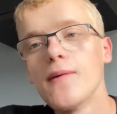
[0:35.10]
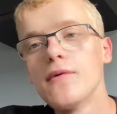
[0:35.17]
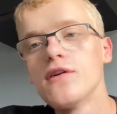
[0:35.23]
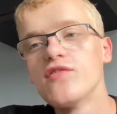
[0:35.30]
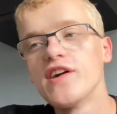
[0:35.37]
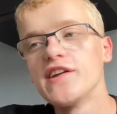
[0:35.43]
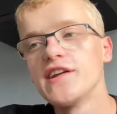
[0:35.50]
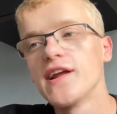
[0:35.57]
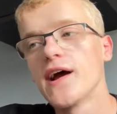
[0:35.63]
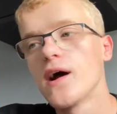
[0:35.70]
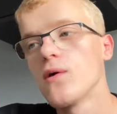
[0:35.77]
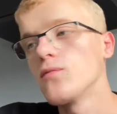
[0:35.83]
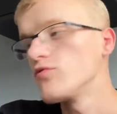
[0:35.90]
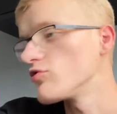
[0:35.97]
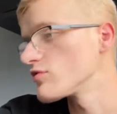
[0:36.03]
all ready
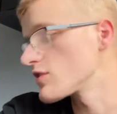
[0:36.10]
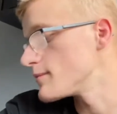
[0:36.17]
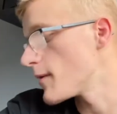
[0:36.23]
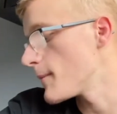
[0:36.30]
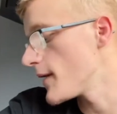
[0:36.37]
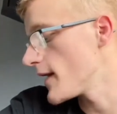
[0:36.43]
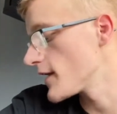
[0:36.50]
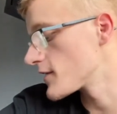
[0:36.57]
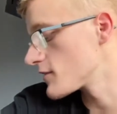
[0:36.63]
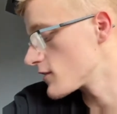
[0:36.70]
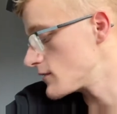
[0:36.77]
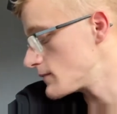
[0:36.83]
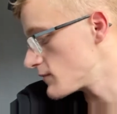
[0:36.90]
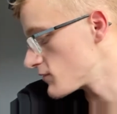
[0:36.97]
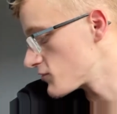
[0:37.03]
now, just got my bag,
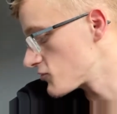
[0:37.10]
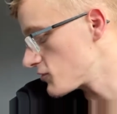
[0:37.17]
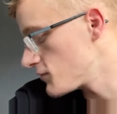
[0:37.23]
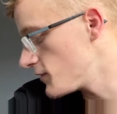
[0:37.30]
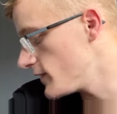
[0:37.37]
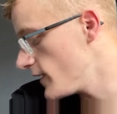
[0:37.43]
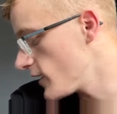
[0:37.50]
got stuff in there,